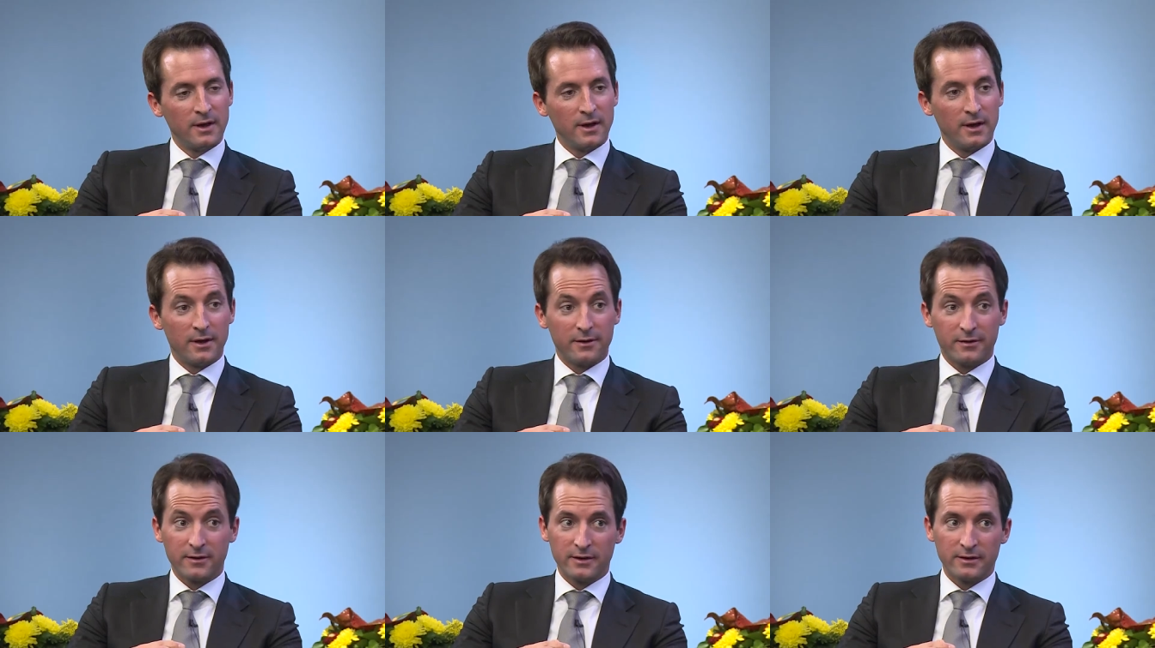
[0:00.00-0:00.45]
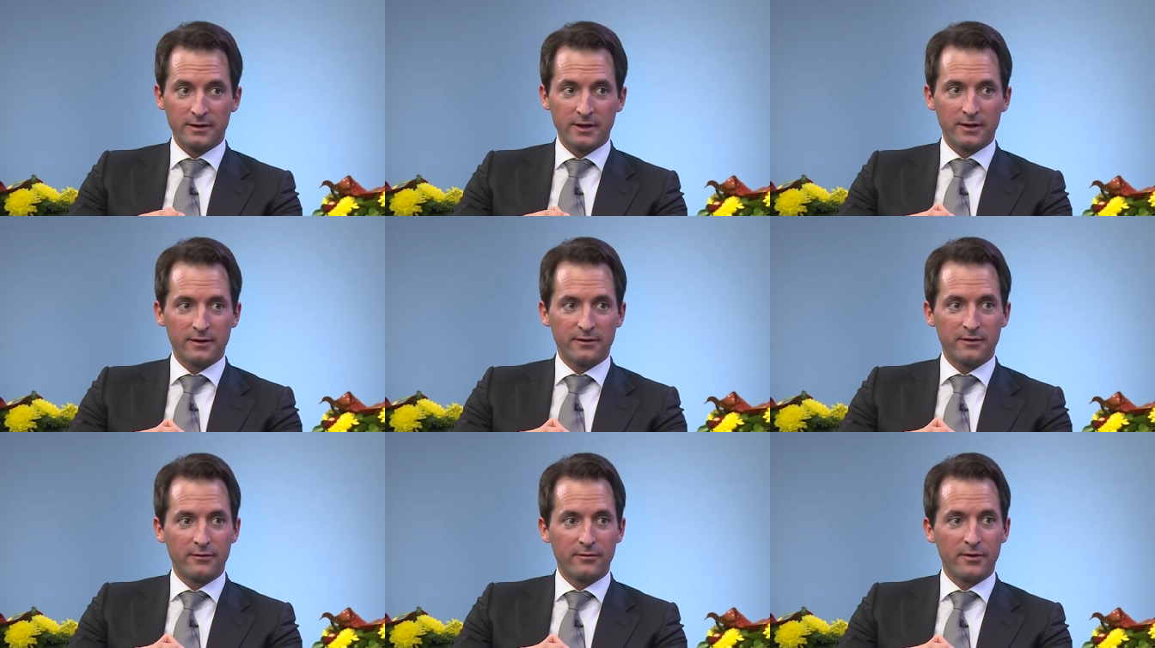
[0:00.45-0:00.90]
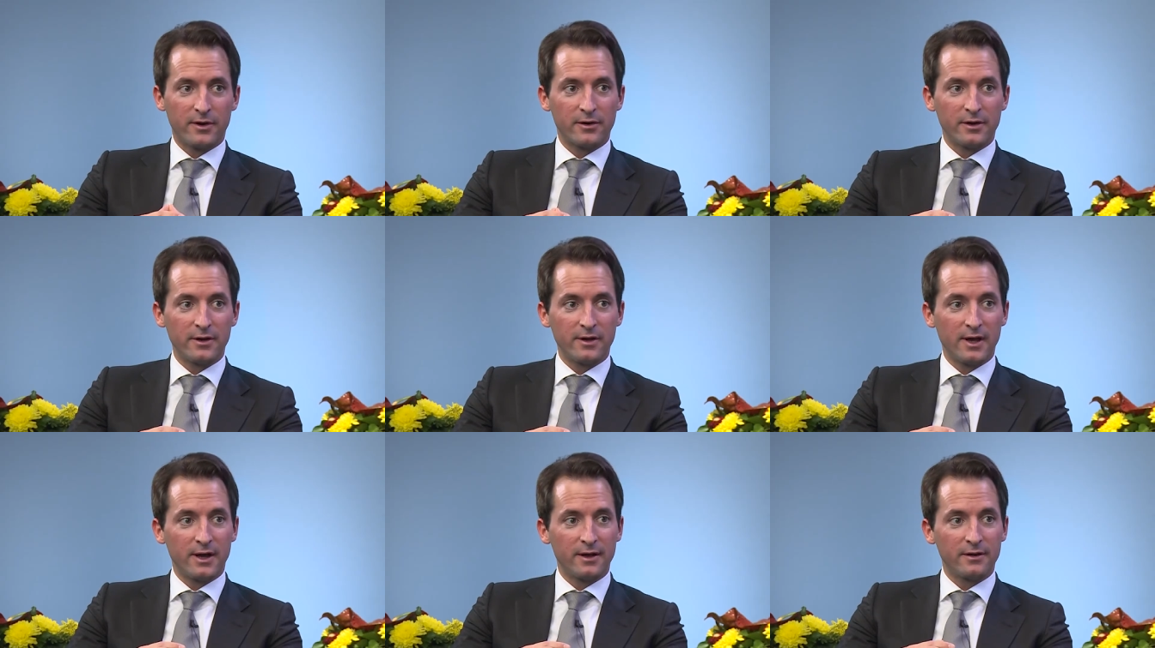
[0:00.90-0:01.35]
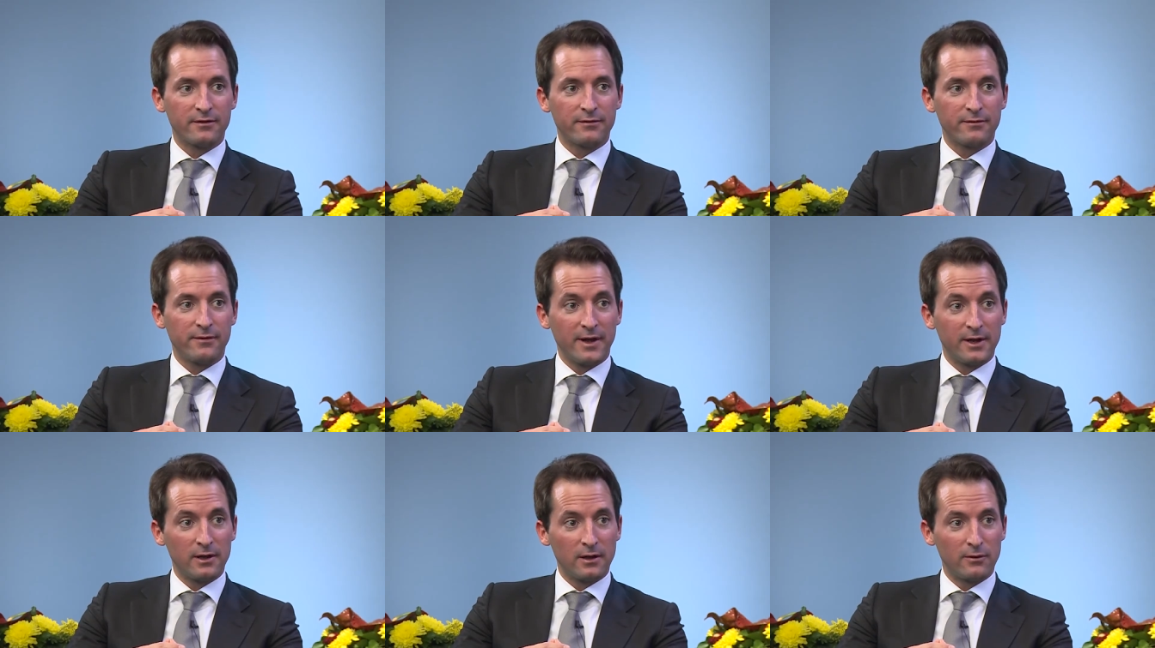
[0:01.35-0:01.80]
I think that is a very nice
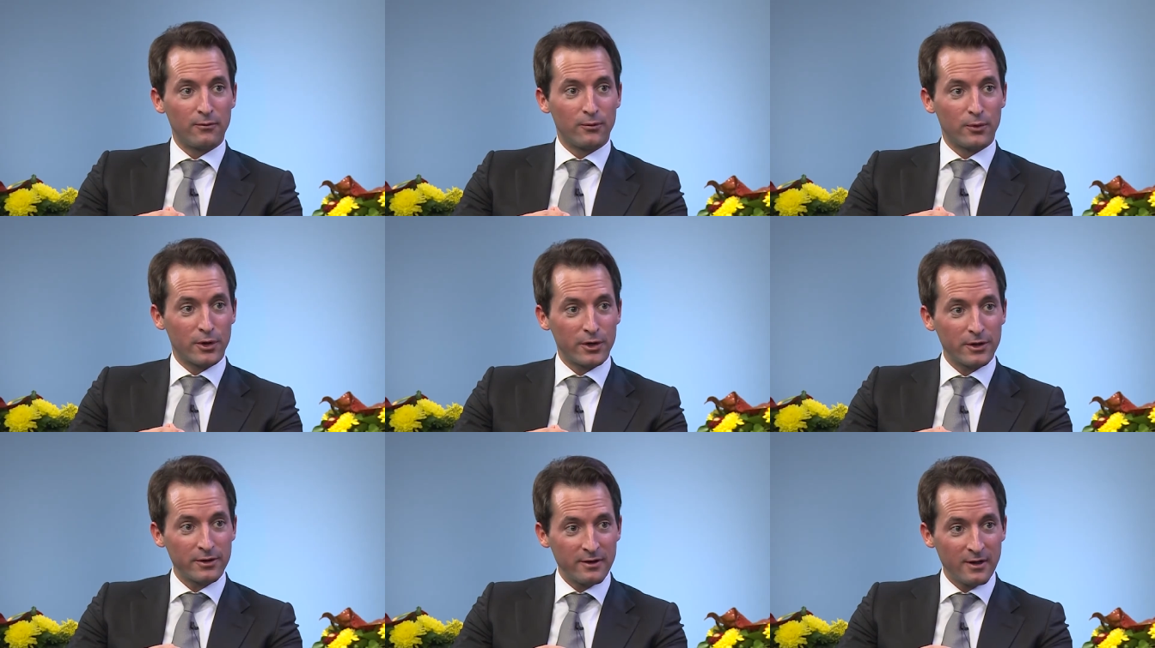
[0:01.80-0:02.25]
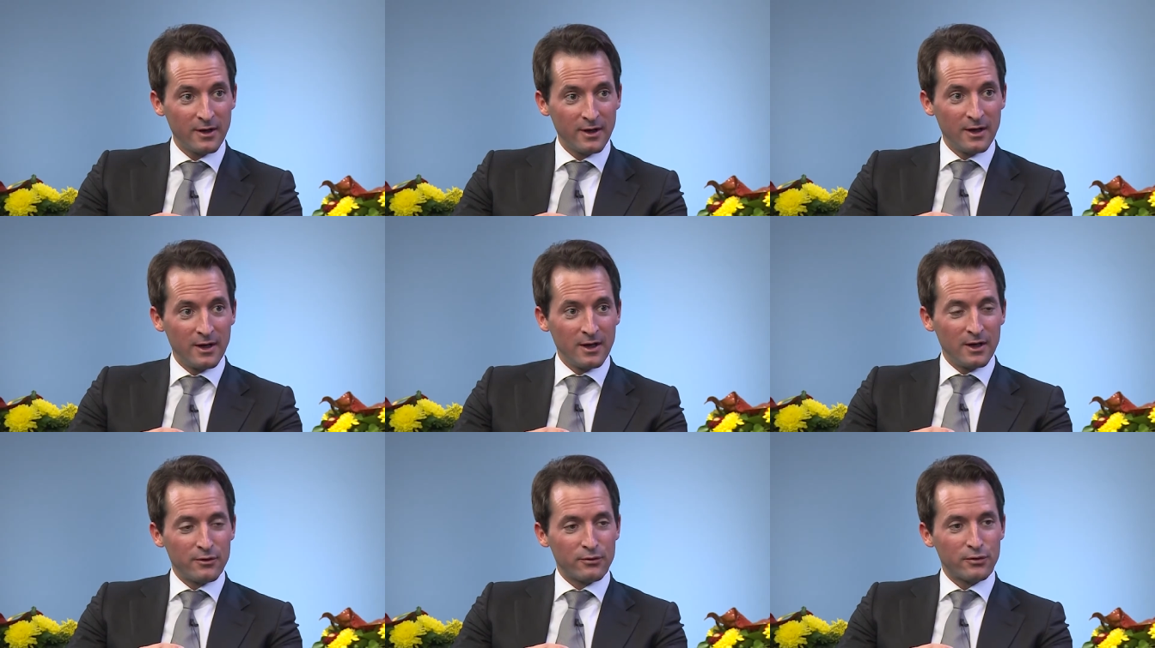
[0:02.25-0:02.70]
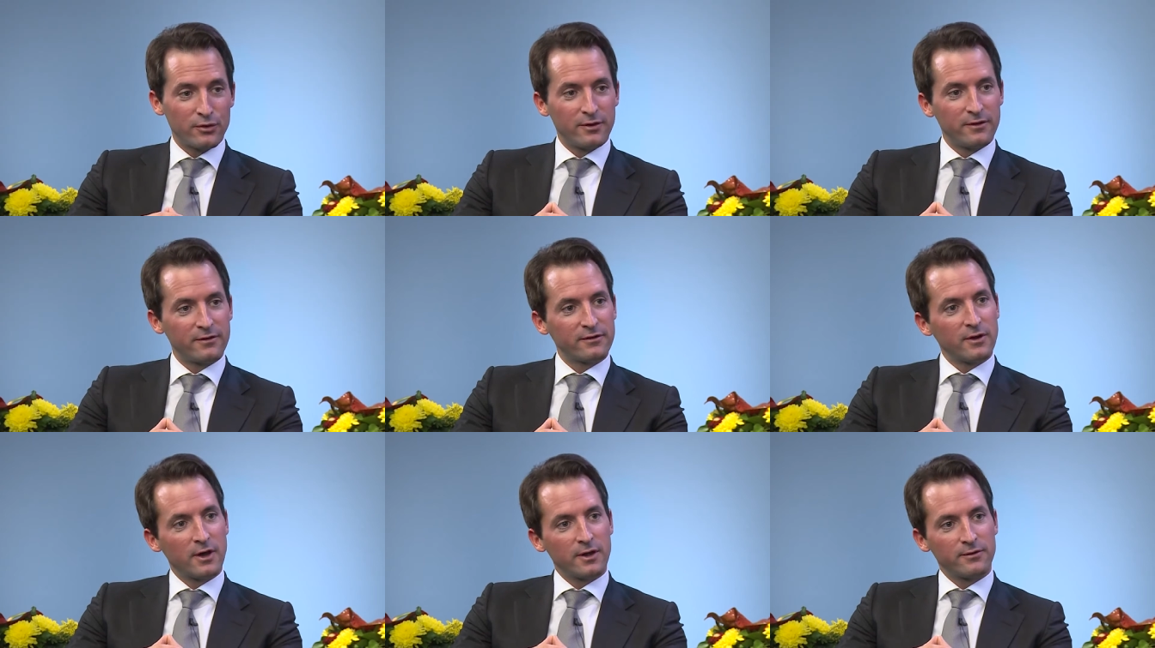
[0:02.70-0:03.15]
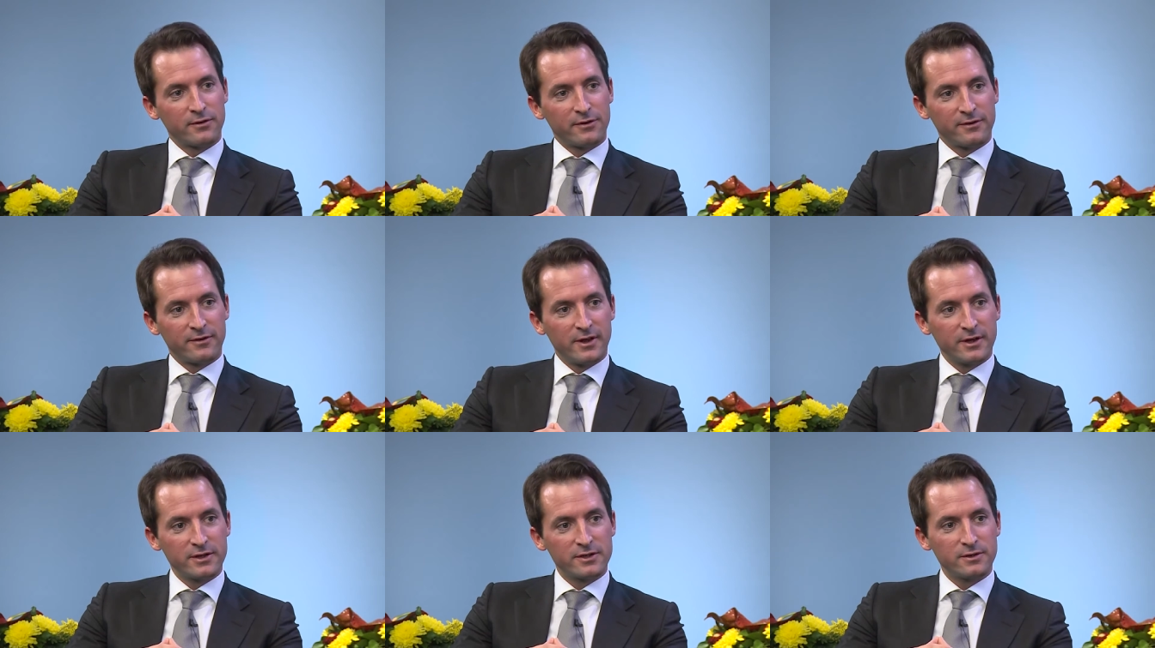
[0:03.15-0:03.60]
final word for this
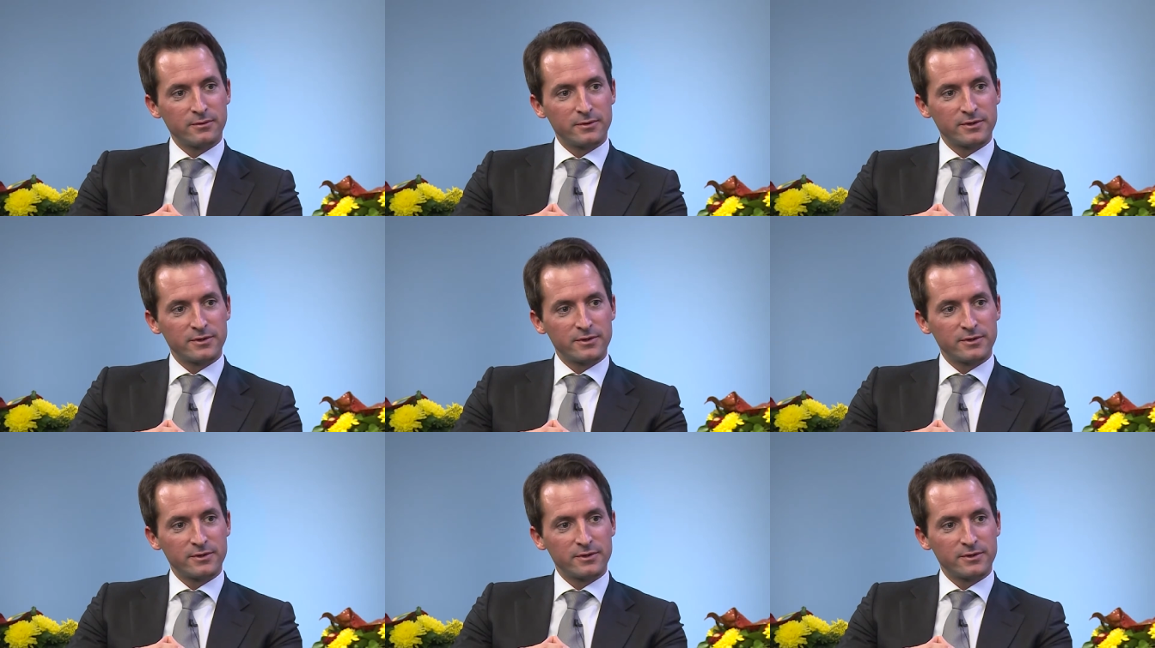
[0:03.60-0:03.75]
conversation.